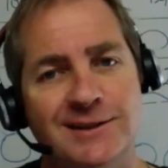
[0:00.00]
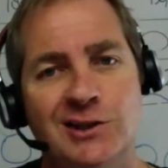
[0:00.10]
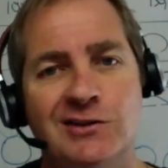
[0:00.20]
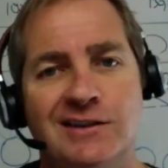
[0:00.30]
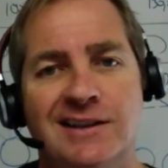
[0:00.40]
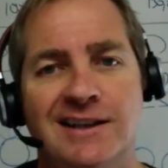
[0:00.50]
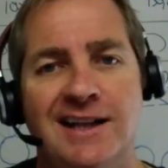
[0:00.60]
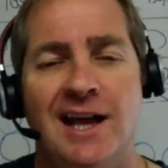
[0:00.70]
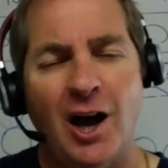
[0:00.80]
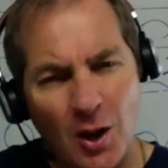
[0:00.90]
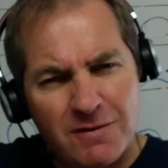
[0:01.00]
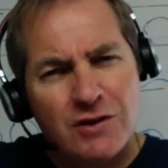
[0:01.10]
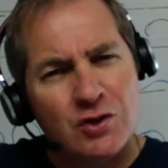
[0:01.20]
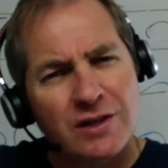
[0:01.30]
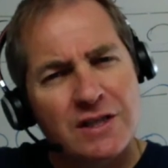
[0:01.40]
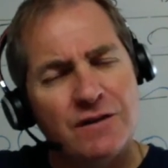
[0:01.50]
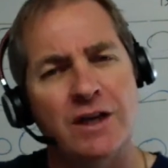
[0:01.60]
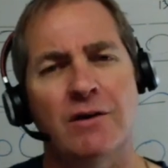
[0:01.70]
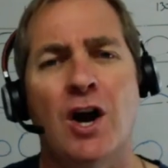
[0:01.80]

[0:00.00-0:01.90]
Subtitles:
Cool. I hope you've enjoyed this video,